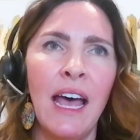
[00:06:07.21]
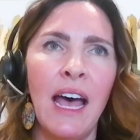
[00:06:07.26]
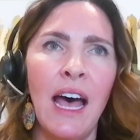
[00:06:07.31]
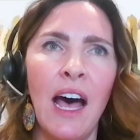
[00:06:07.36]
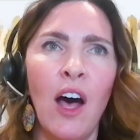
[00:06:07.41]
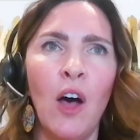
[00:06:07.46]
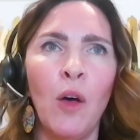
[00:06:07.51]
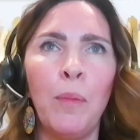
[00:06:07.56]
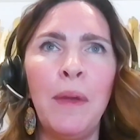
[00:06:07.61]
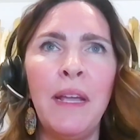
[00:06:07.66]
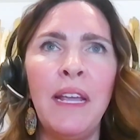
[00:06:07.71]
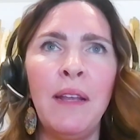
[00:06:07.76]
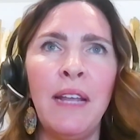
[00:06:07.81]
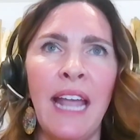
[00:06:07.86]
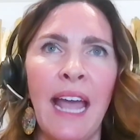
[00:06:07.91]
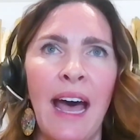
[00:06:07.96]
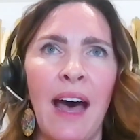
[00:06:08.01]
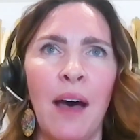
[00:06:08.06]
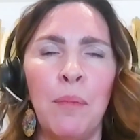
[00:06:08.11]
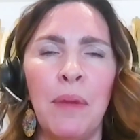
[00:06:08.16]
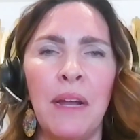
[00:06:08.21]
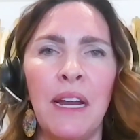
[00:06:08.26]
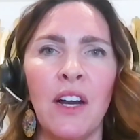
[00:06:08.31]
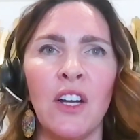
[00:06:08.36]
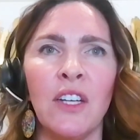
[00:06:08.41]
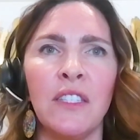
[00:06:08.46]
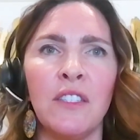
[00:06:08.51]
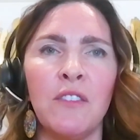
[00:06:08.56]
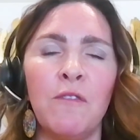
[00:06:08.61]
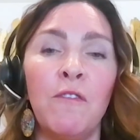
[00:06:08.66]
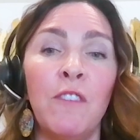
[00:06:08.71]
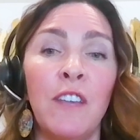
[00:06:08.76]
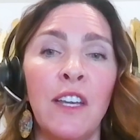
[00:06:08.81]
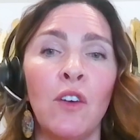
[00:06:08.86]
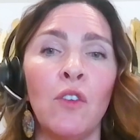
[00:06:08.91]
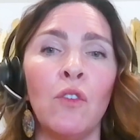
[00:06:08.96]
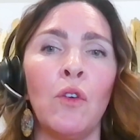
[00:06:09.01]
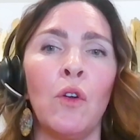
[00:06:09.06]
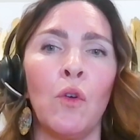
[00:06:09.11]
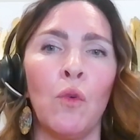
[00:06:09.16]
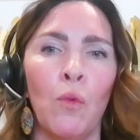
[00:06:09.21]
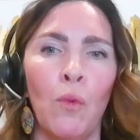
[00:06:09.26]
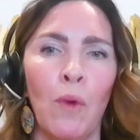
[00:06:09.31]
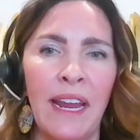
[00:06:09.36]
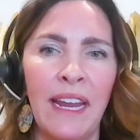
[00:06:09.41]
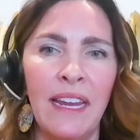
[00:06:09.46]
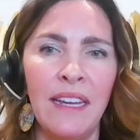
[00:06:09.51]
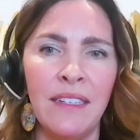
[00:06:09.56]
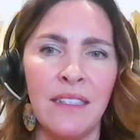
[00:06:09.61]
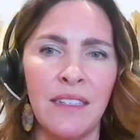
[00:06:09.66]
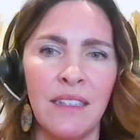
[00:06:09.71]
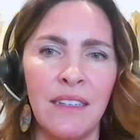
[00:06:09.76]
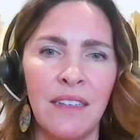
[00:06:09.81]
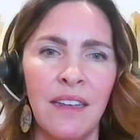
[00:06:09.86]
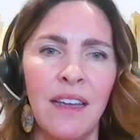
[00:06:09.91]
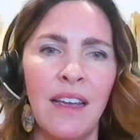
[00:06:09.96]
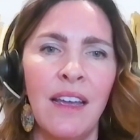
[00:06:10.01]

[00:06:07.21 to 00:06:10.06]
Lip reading: helping cat parents feel great